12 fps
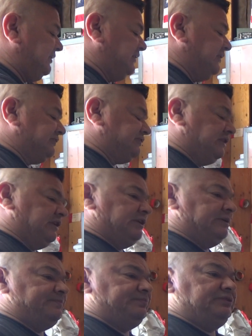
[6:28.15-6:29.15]
his
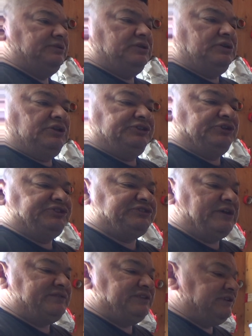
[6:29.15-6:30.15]

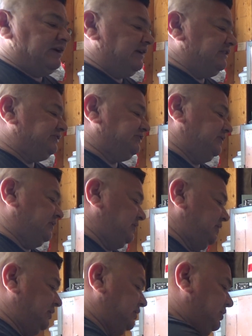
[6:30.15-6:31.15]
270 dies,
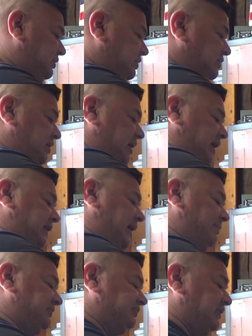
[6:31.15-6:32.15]
and
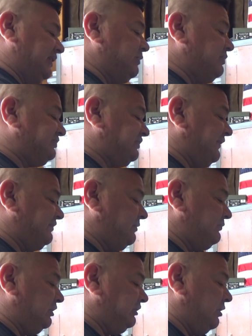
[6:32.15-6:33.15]
happy to say he received
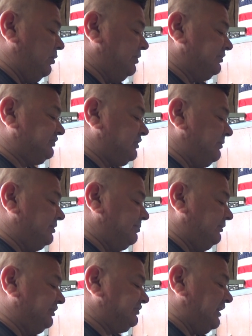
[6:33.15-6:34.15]
them along with some of the
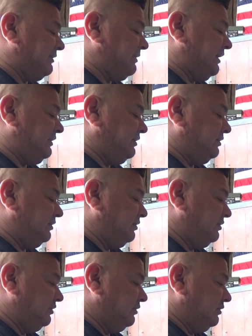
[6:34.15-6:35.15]
bullets I made,
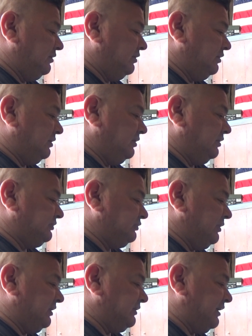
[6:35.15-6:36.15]
so
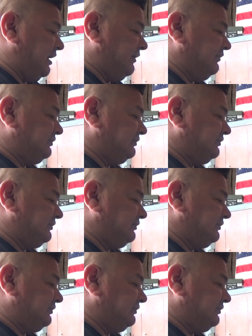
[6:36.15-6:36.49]
he can have